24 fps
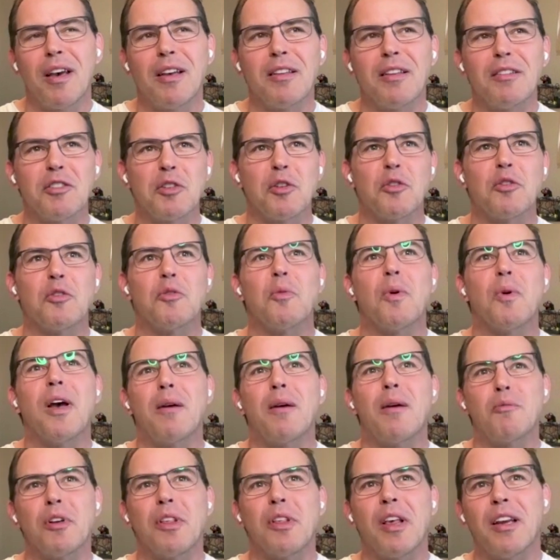And so the way
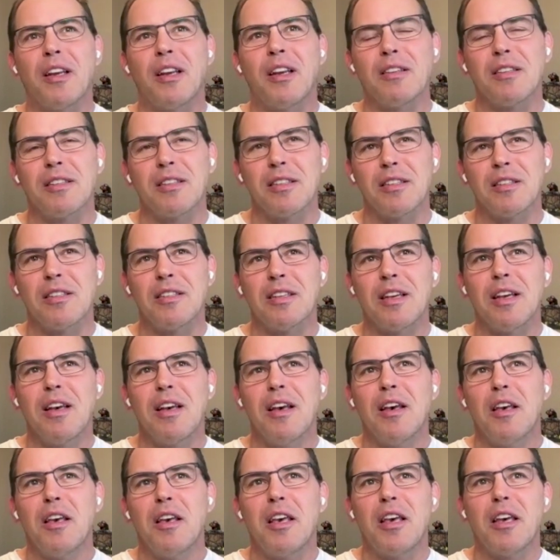I'm relating this is
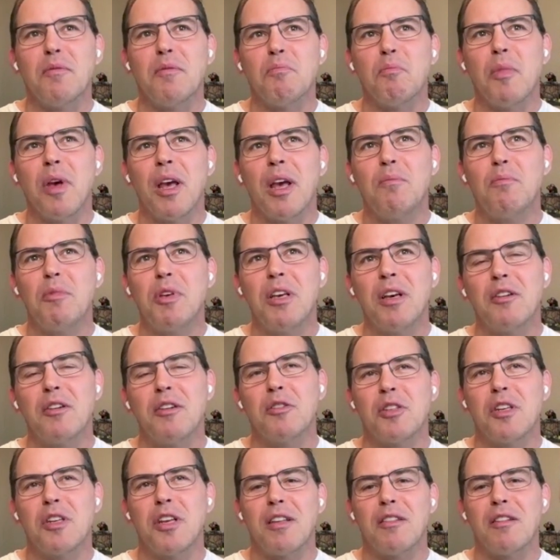it made me
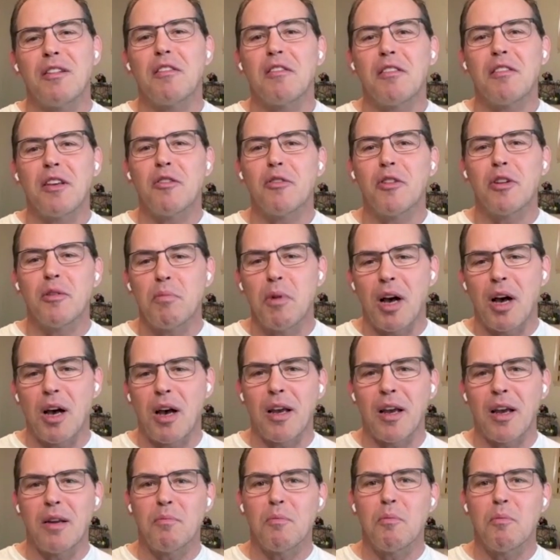understand the theory
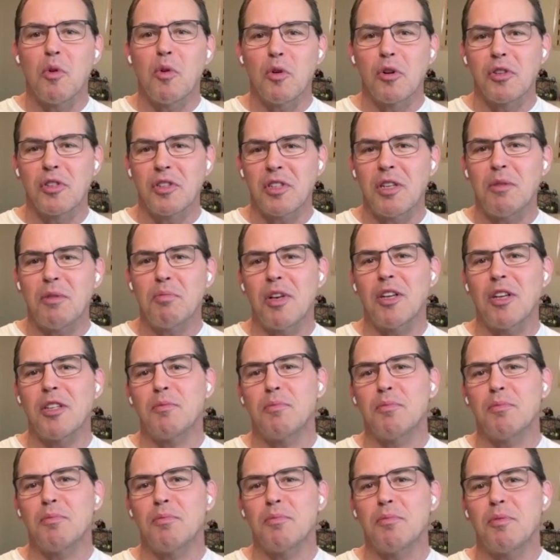behind more C++
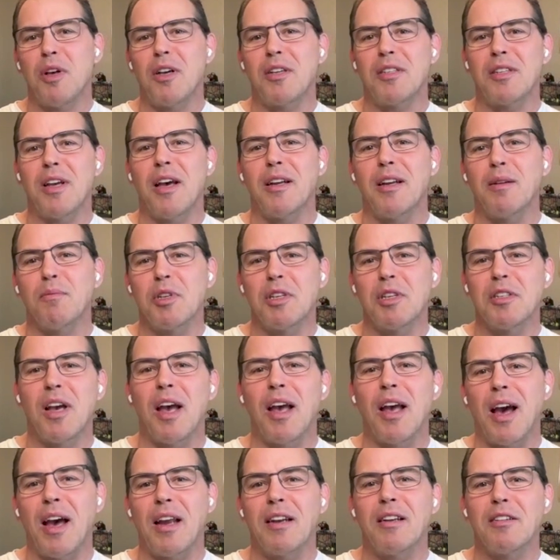items as I
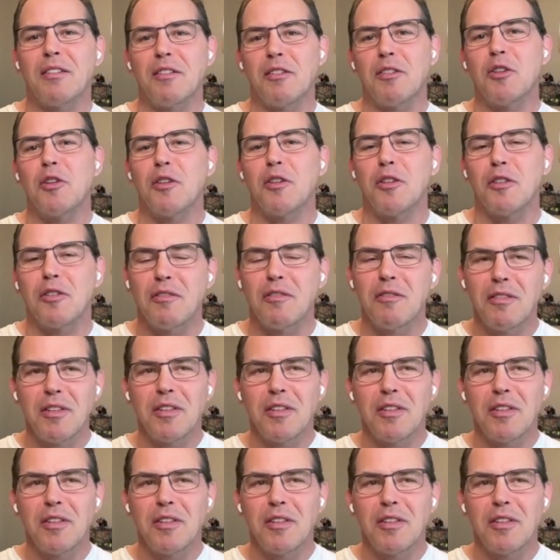had to learn,